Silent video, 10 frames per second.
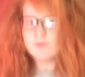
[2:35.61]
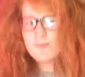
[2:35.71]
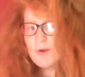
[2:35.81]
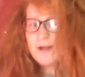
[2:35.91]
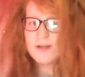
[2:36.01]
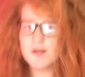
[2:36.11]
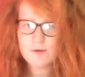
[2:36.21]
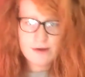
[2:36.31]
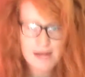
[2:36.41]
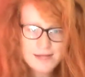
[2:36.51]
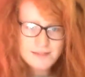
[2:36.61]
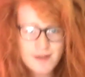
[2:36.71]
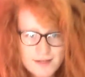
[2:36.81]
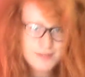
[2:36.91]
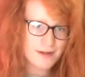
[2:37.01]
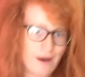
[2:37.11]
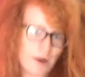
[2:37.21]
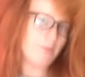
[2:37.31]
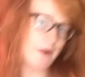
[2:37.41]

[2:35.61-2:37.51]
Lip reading: with Brendan Urie last night, and now I'm